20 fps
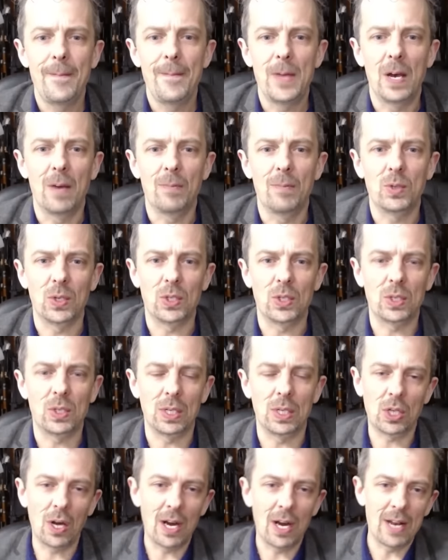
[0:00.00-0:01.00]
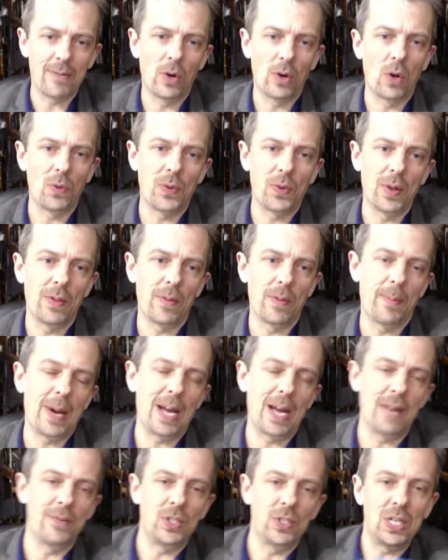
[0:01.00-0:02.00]
Um, so it's, it's kind of odd that the
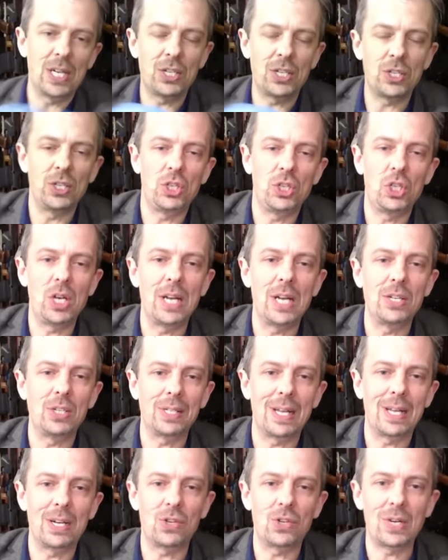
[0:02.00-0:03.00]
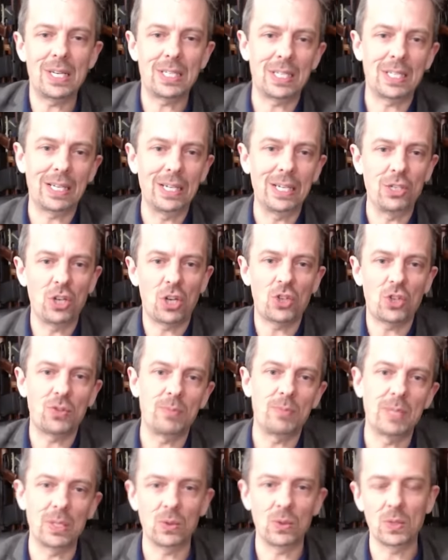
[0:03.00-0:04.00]
pattern of ejection is changing that drastically just
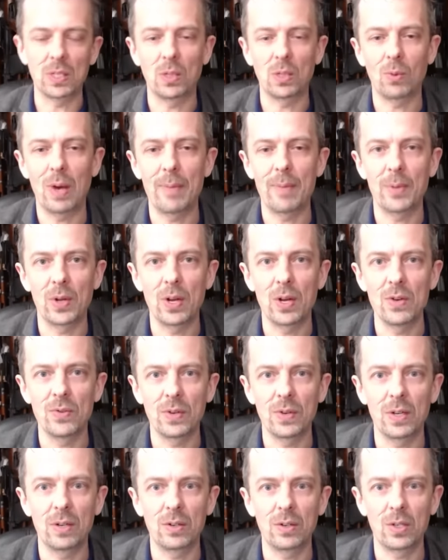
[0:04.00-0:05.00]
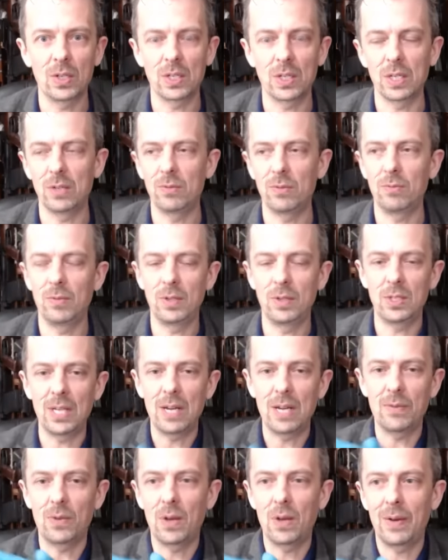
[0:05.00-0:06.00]
from tilting the weapon over, because it,
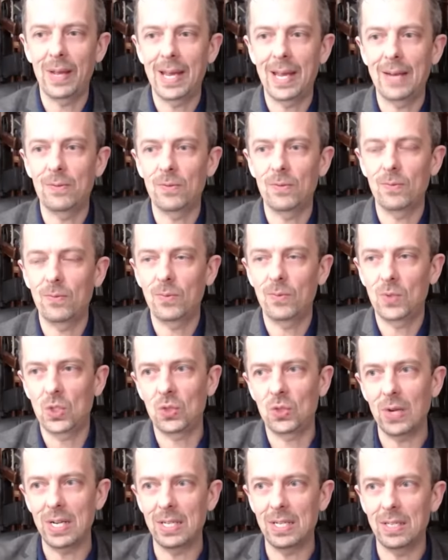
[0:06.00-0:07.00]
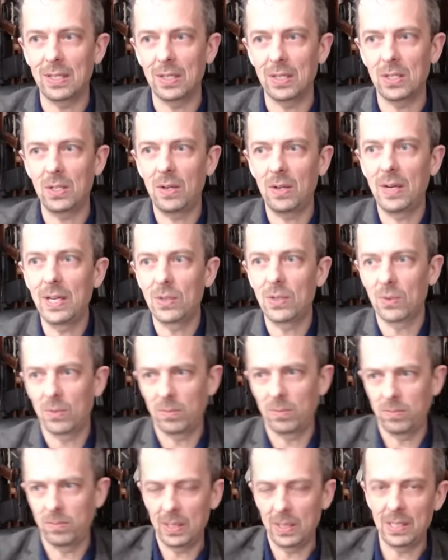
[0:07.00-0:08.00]
instead of going out straight to the side or
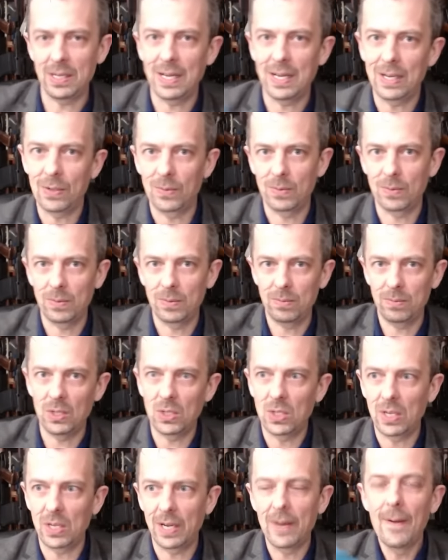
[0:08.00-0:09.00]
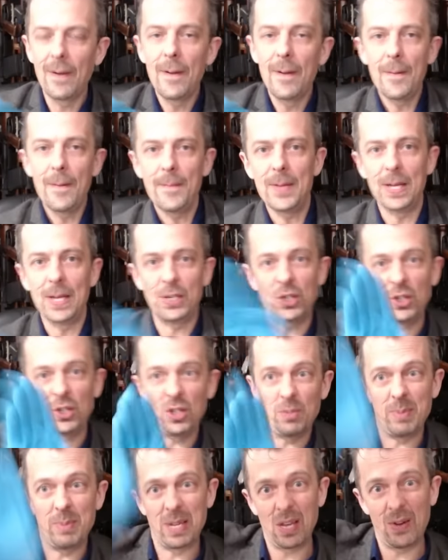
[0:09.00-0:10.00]
at an angle to the side, it should
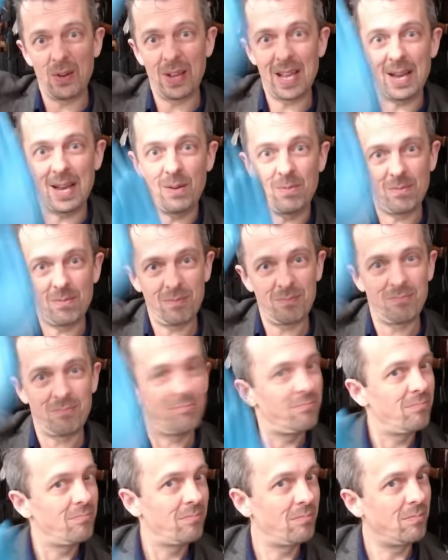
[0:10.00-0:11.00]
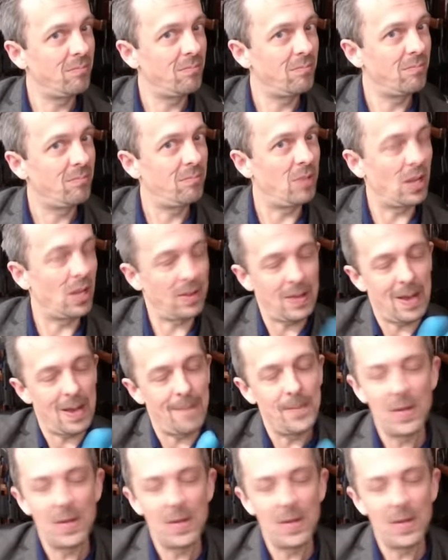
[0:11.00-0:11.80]
just be going out like that.